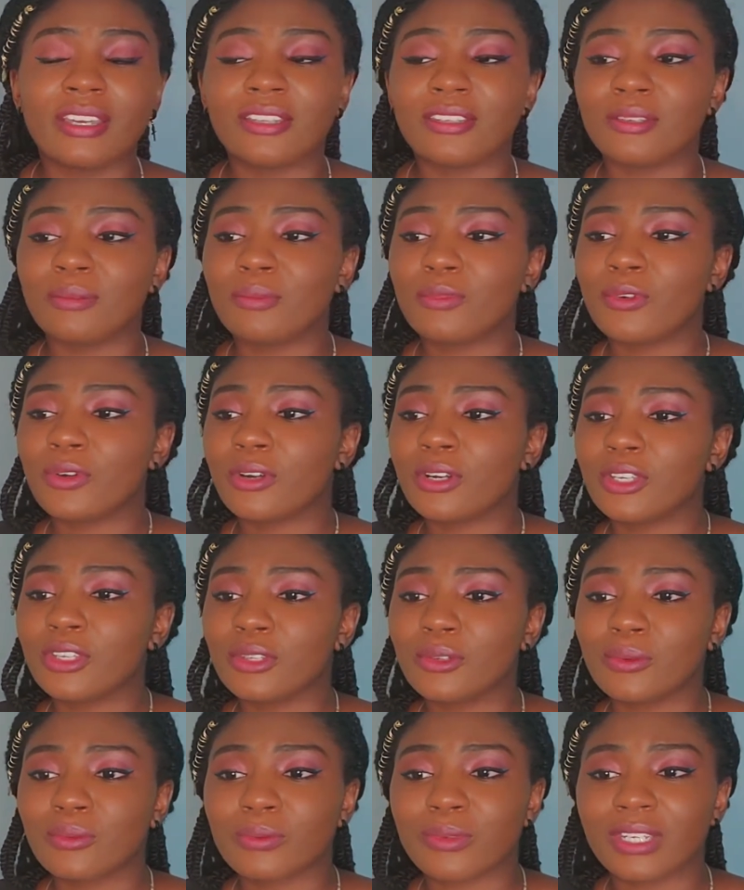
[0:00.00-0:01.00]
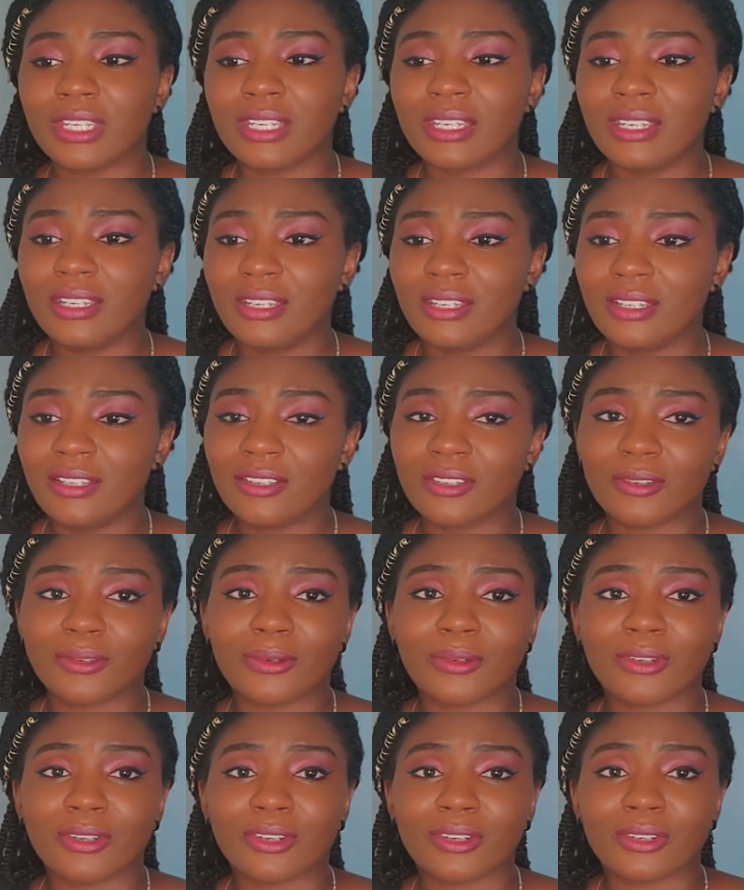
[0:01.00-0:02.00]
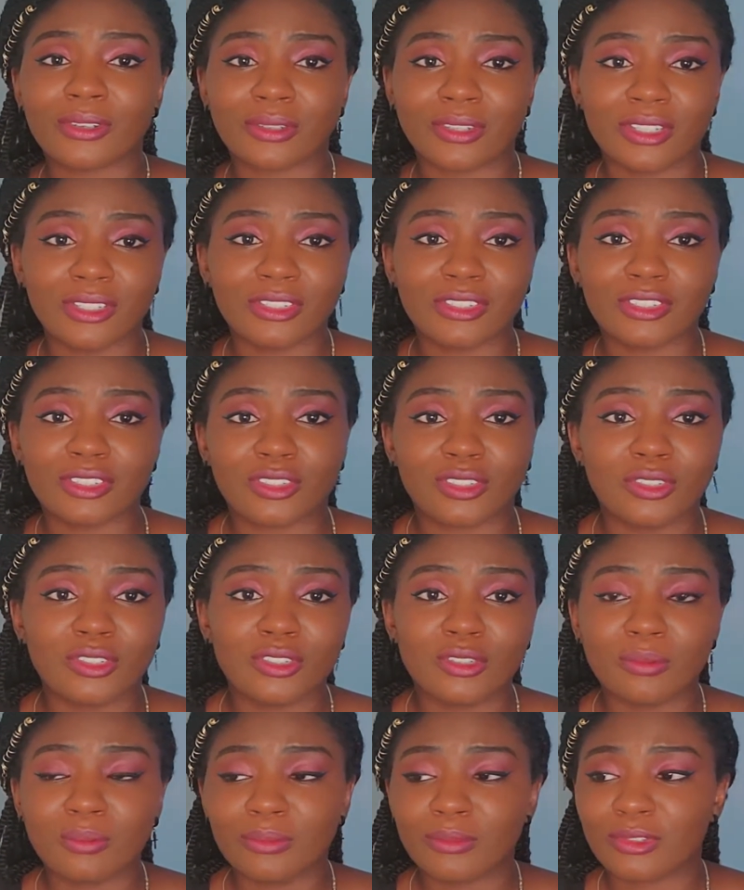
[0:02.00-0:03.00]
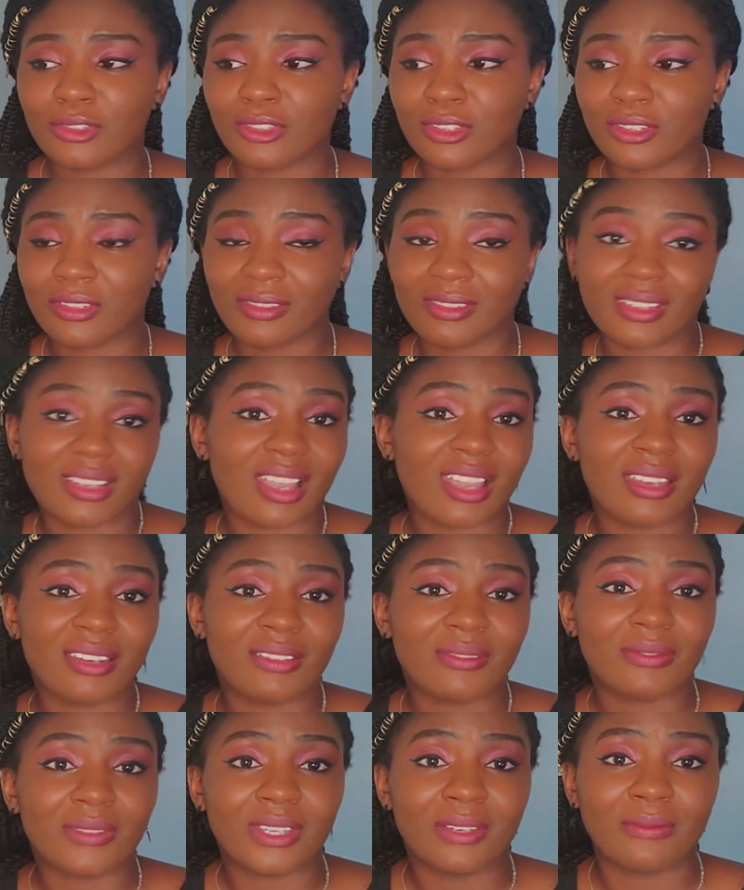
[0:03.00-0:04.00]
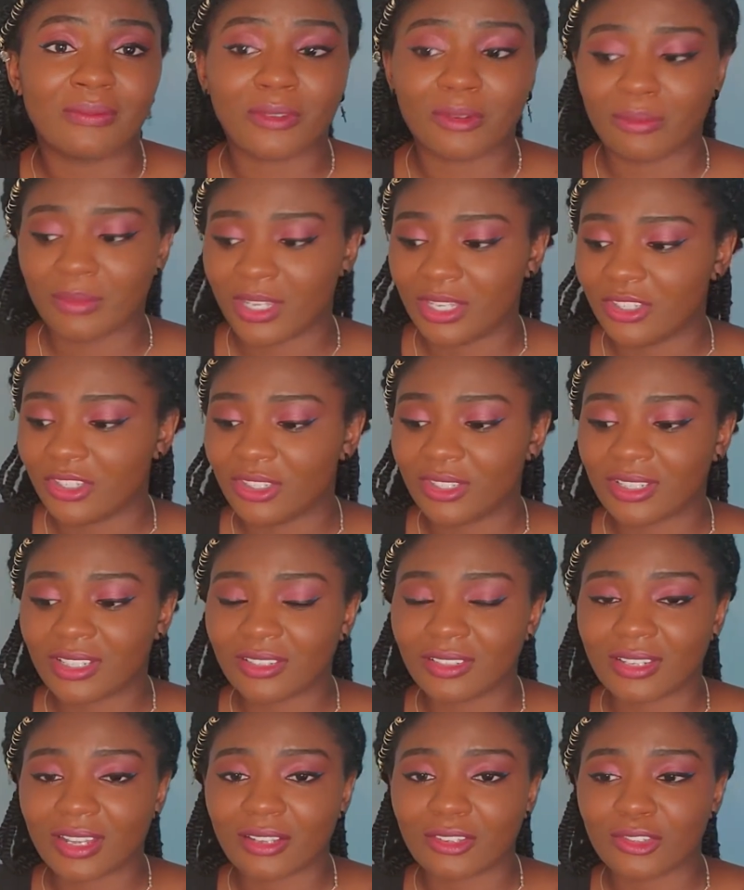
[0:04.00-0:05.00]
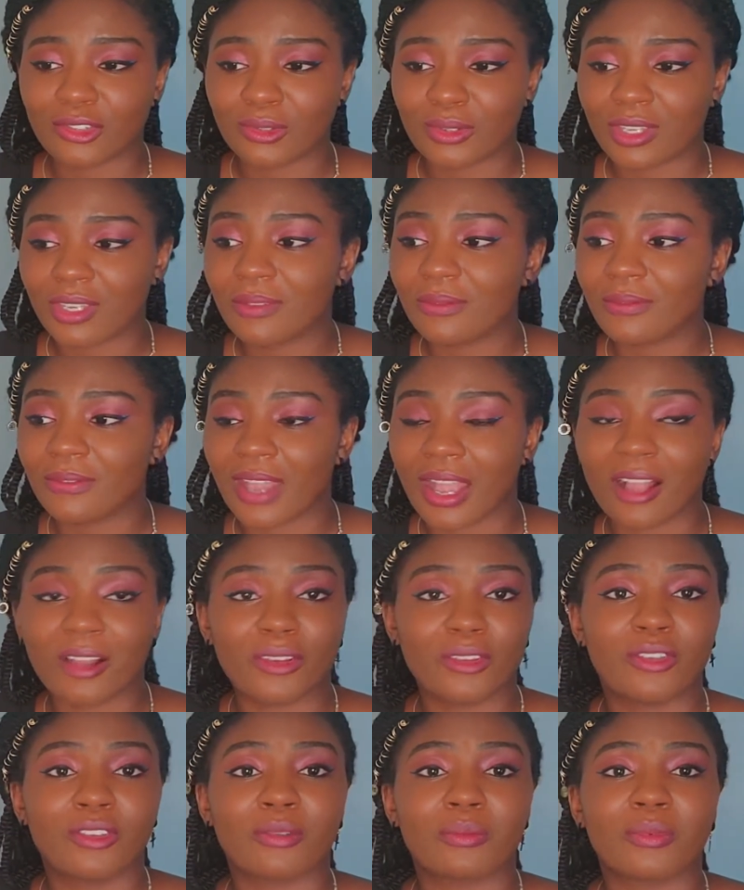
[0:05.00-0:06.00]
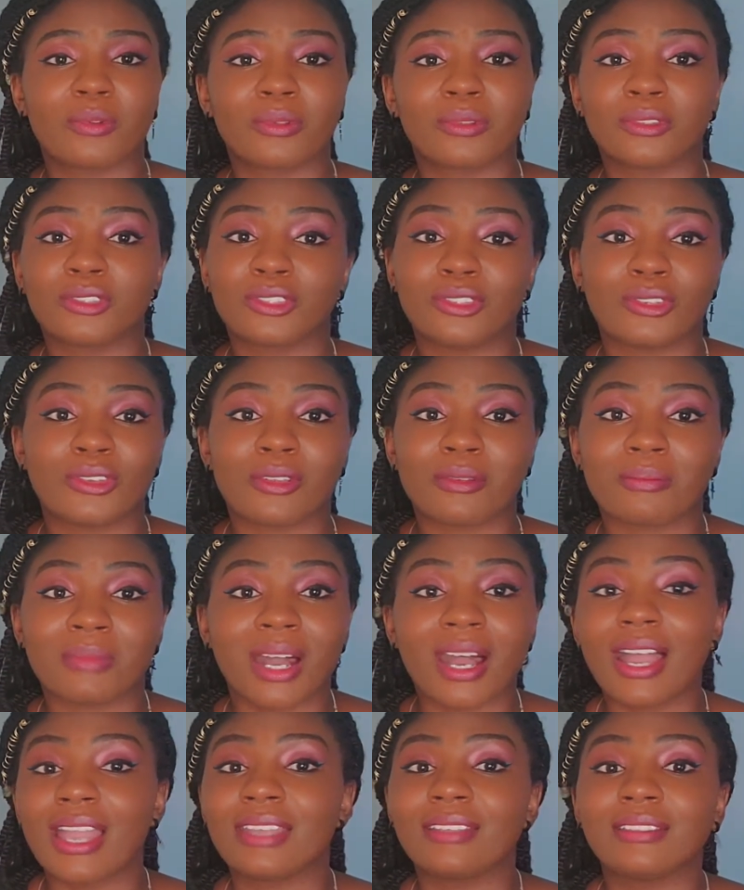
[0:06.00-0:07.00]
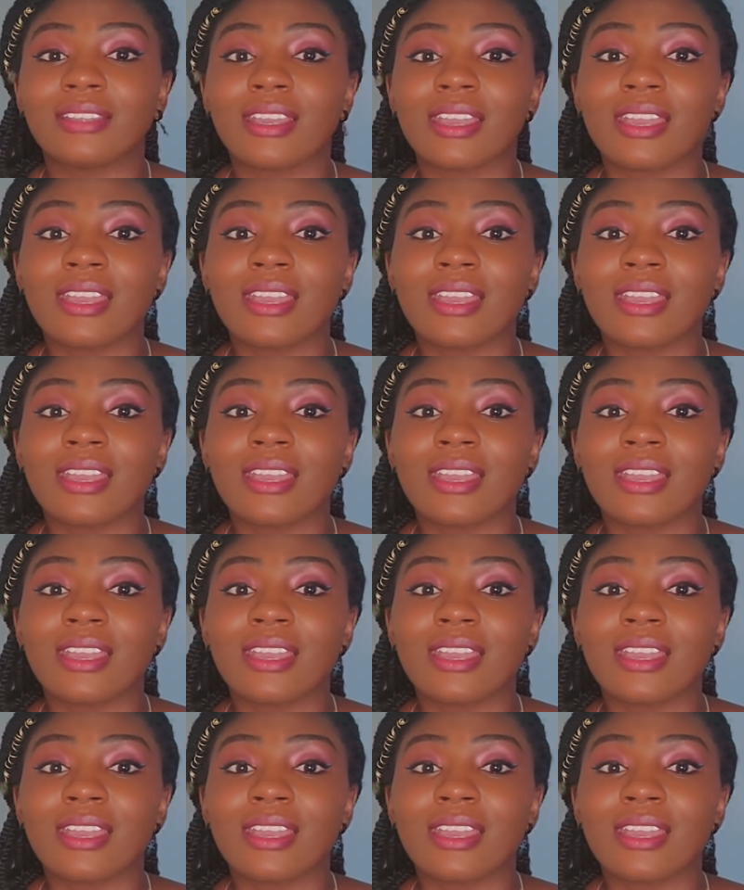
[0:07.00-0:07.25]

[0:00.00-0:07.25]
The more you read or consume certain kind of information that's actually valuable to your mind,